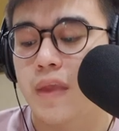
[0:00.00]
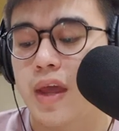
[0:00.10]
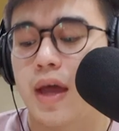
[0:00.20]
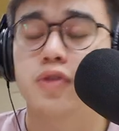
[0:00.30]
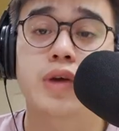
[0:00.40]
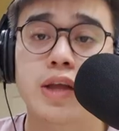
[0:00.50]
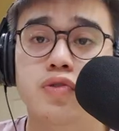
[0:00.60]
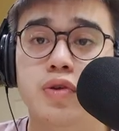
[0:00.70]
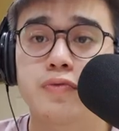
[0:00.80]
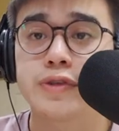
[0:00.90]
And to get to
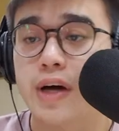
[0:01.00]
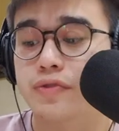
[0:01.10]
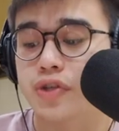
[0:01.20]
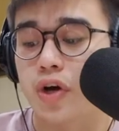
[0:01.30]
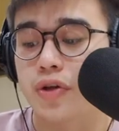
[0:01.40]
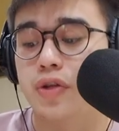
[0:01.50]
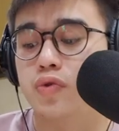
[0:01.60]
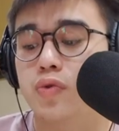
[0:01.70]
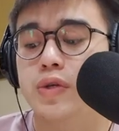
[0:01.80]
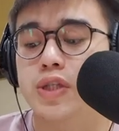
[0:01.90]
the results, all you need to
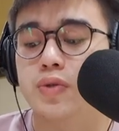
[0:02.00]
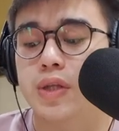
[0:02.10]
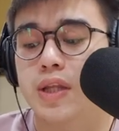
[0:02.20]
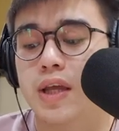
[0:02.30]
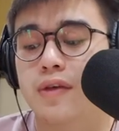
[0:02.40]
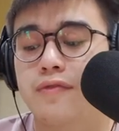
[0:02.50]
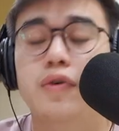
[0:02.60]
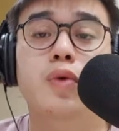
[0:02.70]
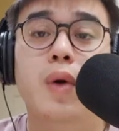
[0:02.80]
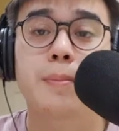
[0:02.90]
do is take the
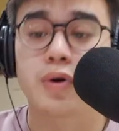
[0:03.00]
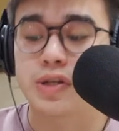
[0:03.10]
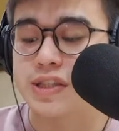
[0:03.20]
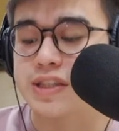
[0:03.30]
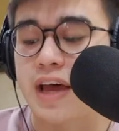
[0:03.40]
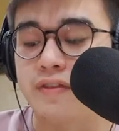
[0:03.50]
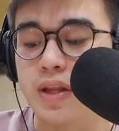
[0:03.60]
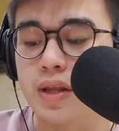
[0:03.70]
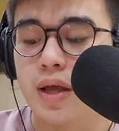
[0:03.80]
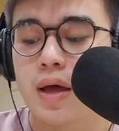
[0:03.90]
41.7
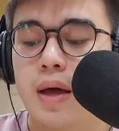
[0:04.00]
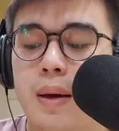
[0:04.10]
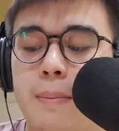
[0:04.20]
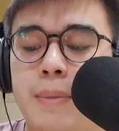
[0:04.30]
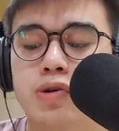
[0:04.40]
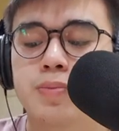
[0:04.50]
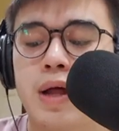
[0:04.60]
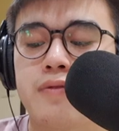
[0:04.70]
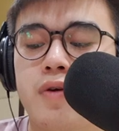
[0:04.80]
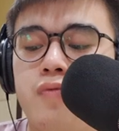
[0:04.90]

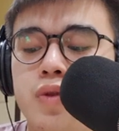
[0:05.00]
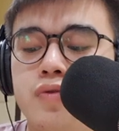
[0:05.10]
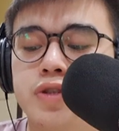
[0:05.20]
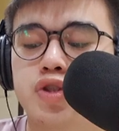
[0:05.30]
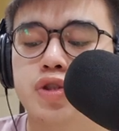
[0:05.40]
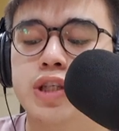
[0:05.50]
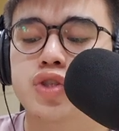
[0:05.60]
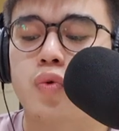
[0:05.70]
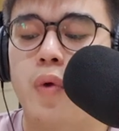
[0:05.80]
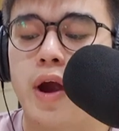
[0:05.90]
multiply with 1/3
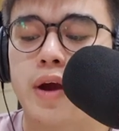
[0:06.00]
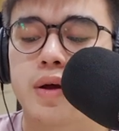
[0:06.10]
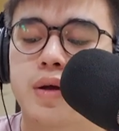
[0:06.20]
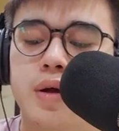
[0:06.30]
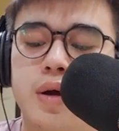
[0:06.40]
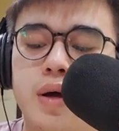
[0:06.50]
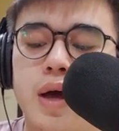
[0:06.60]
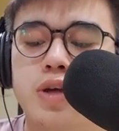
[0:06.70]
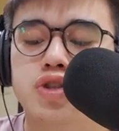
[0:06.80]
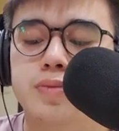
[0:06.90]
square,
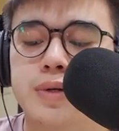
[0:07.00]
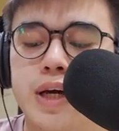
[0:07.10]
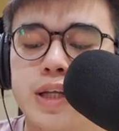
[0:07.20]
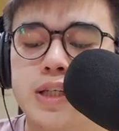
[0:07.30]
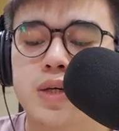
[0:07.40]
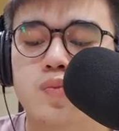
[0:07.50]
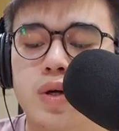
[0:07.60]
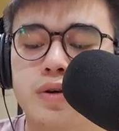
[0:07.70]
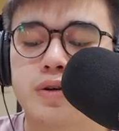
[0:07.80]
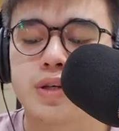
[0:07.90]
and you should be getting
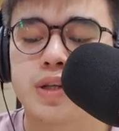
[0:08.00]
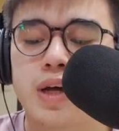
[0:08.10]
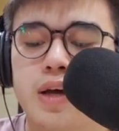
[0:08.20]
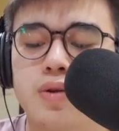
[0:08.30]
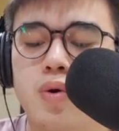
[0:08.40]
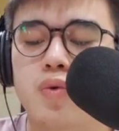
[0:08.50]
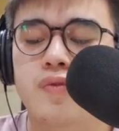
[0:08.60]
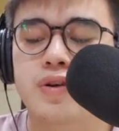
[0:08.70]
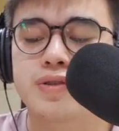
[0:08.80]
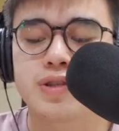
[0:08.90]

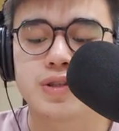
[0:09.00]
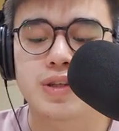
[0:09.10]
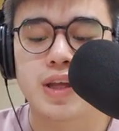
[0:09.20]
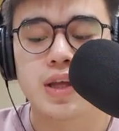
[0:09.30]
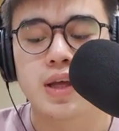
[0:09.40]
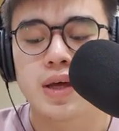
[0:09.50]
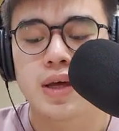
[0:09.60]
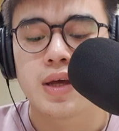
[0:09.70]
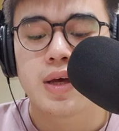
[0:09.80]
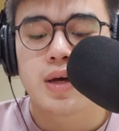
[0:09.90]
139/30.
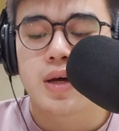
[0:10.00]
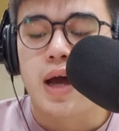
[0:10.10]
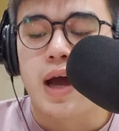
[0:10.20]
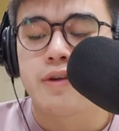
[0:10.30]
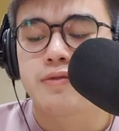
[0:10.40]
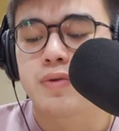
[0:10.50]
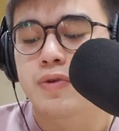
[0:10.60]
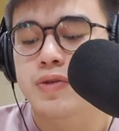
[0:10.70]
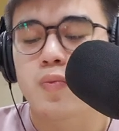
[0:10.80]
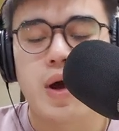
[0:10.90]
The
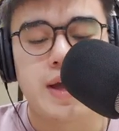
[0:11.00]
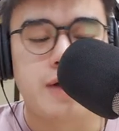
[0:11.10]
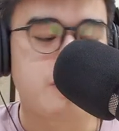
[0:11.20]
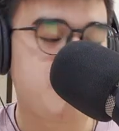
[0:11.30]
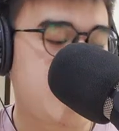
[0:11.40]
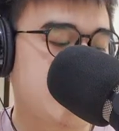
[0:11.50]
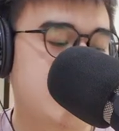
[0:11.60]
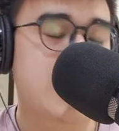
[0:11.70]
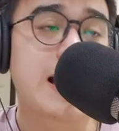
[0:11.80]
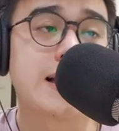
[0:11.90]
reason why I remain it
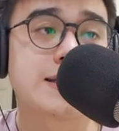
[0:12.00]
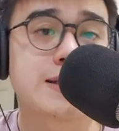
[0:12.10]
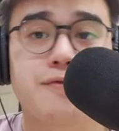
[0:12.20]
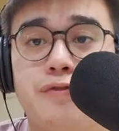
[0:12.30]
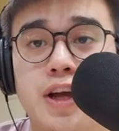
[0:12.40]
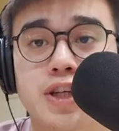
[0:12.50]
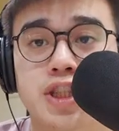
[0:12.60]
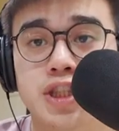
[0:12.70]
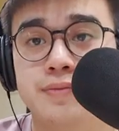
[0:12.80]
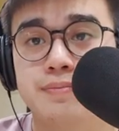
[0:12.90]
as a
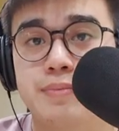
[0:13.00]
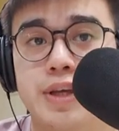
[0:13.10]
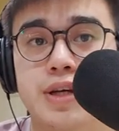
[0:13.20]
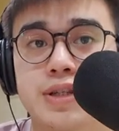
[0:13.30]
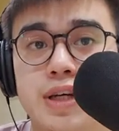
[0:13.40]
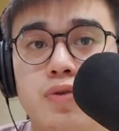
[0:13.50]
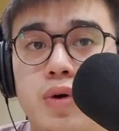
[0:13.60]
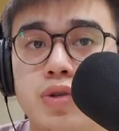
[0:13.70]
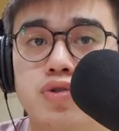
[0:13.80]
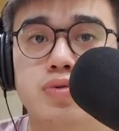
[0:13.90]
fraction because I don't
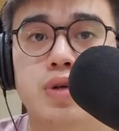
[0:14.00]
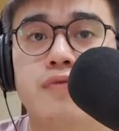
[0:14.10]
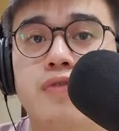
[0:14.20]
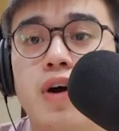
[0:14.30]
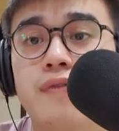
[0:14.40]
want to involve